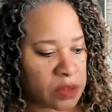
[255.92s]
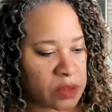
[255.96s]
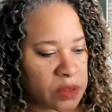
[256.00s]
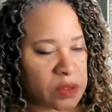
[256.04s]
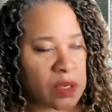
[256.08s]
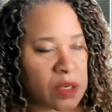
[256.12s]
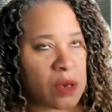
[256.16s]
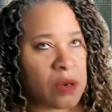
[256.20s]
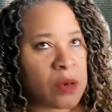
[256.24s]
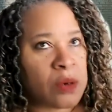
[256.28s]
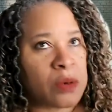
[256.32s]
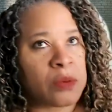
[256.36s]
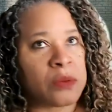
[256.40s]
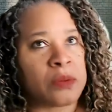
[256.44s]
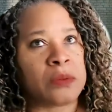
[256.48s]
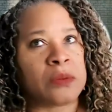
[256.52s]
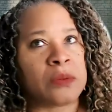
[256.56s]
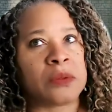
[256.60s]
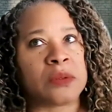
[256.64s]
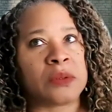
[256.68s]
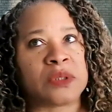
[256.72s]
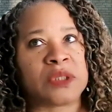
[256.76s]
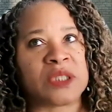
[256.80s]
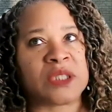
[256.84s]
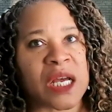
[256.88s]

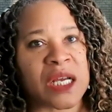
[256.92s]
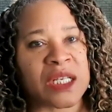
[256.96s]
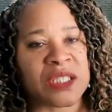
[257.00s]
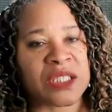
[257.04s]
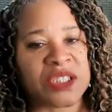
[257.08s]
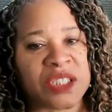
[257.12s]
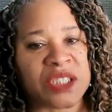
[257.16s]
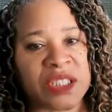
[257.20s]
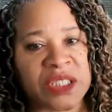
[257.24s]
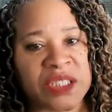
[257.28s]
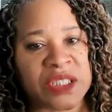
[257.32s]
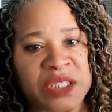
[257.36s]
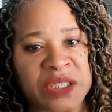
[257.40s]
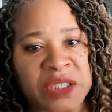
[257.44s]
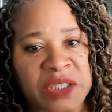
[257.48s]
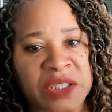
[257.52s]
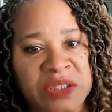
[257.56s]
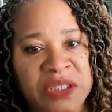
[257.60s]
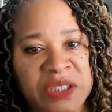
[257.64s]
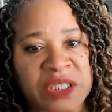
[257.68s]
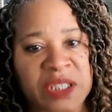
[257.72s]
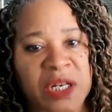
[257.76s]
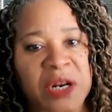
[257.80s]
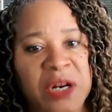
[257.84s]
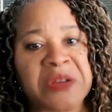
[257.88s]
So Sasha, you know,
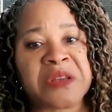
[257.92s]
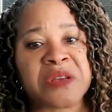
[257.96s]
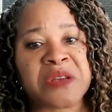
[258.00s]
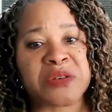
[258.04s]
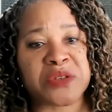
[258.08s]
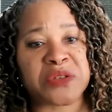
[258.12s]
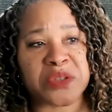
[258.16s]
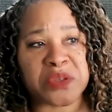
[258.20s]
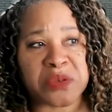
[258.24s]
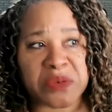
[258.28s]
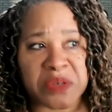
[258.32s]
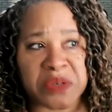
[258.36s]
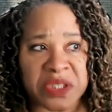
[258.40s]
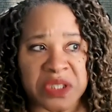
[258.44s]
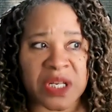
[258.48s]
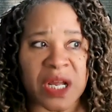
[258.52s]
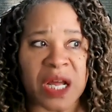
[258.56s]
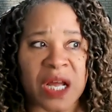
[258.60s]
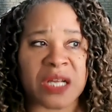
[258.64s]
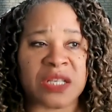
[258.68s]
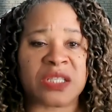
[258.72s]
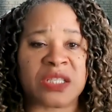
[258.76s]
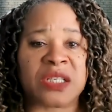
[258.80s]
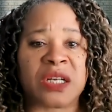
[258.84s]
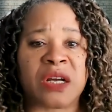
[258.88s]
she's like, Are you sure,
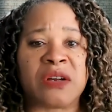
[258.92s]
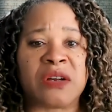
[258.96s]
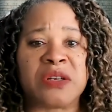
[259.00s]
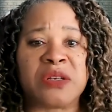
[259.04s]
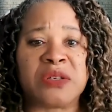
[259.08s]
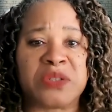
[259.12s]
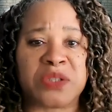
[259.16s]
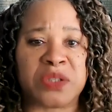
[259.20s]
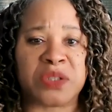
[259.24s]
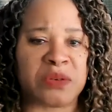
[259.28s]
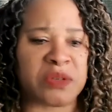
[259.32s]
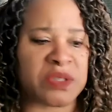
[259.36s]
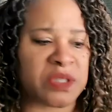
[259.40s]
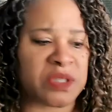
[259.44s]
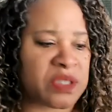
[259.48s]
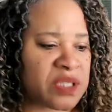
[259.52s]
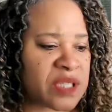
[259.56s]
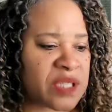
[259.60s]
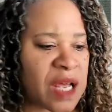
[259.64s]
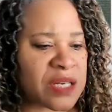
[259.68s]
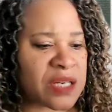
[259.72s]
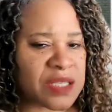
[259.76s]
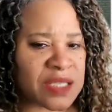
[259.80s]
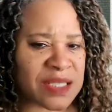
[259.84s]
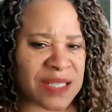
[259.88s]
Sasha? Are you sure? And
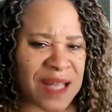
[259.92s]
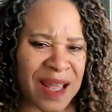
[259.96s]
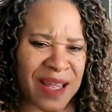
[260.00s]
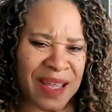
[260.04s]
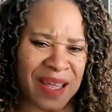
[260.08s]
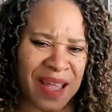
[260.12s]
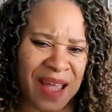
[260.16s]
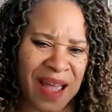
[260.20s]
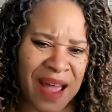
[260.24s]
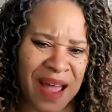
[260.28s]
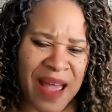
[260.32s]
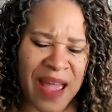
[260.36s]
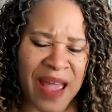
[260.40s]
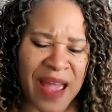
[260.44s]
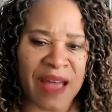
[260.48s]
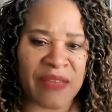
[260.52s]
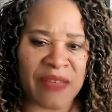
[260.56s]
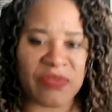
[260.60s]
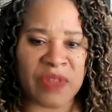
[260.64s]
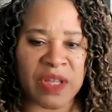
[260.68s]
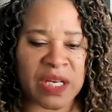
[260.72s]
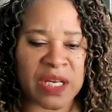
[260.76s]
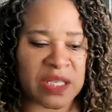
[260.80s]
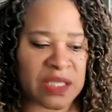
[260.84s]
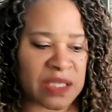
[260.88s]
Sasha's like, Yeah, I
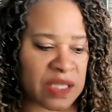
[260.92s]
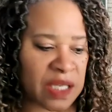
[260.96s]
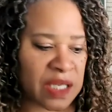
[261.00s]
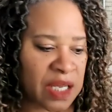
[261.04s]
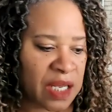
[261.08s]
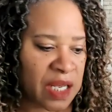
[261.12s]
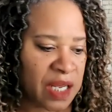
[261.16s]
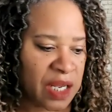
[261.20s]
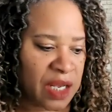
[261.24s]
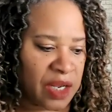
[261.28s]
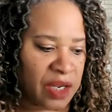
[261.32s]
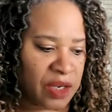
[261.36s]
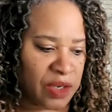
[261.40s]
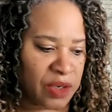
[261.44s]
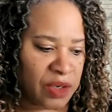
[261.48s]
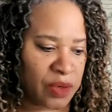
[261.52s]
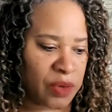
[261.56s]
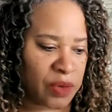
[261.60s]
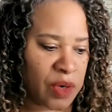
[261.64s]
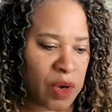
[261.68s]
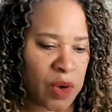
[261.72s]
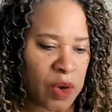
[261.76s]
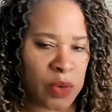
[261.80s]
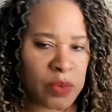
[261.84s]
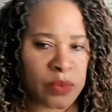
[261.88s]
have this,
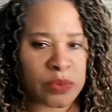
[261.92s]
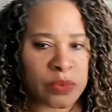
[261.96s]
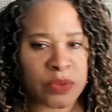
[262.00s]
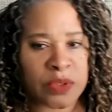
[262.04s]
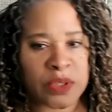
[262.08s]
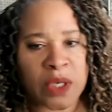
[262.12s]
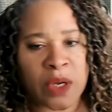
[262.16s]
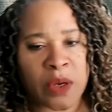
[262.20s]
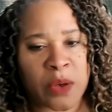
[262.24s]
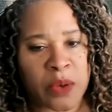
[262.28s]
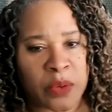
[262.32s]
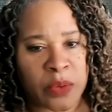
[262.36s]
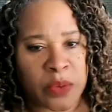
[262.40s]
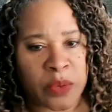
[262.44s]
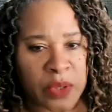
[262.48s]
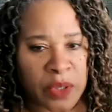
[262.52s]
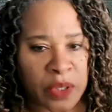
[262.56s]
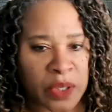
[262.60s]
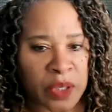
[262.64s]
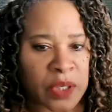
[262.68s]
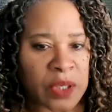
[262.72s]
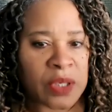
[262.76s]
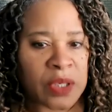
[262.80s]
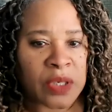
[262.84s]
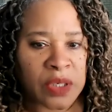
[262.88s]
you know.
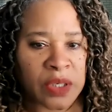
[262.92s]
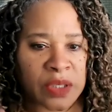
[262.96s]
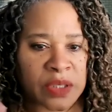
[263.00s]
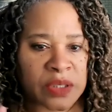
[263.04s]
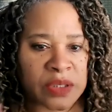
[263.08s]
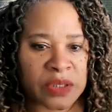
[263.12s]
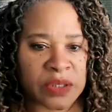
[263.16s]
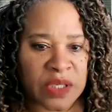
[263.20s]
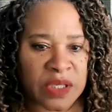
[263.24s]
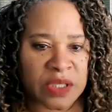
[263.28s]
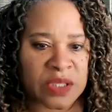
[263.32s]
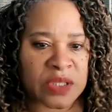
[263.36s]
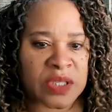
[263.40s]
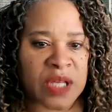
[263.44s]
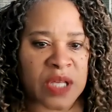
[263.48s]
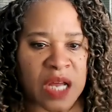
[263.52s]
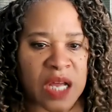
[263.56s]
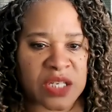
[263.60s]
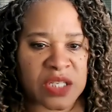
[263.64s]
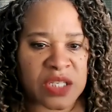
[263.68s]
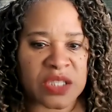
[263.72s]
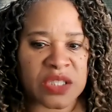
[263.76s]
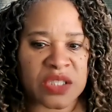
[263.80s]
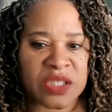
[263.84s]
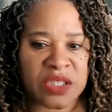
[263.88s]
So
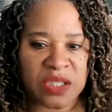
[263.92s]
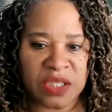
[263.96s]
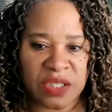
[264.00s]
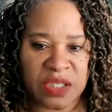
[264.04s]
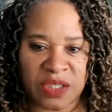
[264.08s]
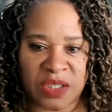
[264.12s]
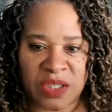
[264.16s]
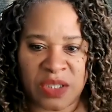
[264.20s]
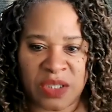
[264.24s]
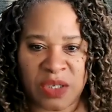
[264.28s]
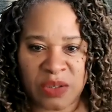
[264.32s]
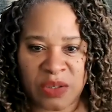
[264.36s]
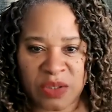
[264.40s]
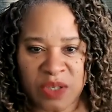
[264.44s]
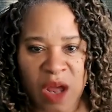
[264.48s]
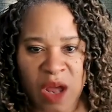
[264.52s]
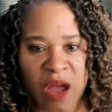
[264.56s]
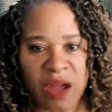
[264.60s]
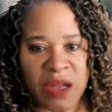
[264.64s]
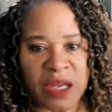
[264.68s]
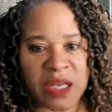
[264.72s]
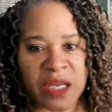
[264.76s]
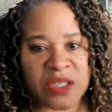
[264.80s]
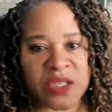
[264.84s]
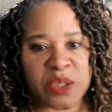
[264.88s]
Sasha's, you know,
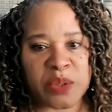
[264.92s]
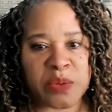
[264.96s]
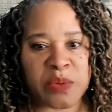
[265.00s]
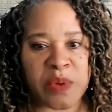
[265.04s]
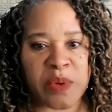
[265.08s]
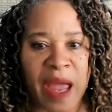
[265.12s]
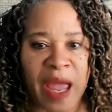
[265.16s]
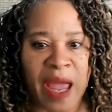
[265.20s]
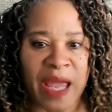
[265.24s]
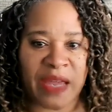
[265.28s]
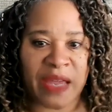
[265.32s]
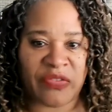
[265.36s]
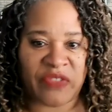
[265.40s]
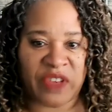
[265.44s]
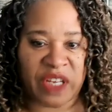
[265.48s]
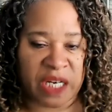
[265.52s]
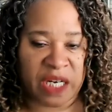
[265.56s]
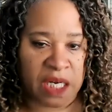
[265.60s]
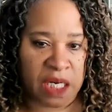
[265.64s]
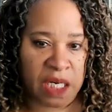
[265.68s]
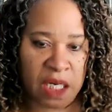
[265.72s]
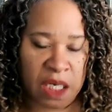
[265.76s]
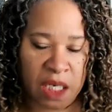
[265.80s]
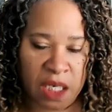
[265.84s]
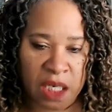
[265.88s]
talking to
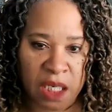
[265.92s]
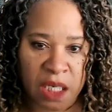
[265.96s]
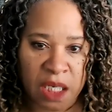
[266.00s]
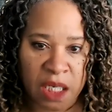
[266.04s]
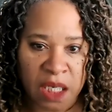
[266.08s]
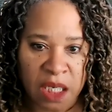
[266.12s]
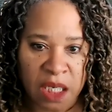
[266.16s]
Haven,